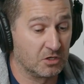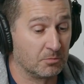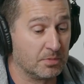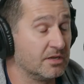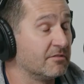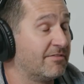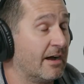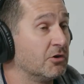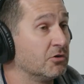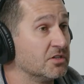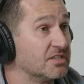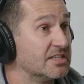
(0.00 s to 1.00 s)
being
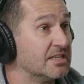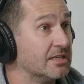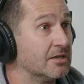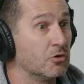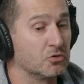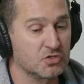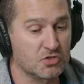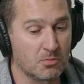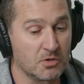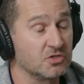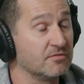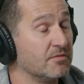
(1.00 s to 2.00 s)
founder and CEO, so
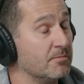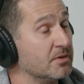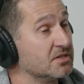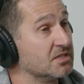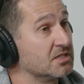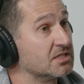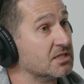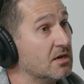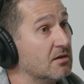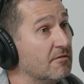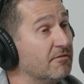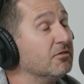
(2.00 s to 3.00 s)
much of the business
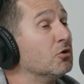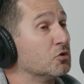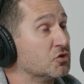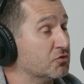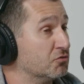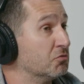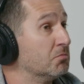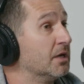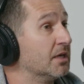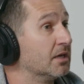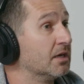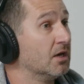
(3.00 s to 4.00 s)
flows through
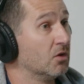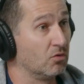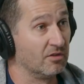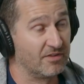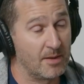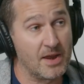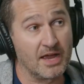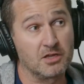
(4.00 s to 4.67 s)
me. Well, if I'm not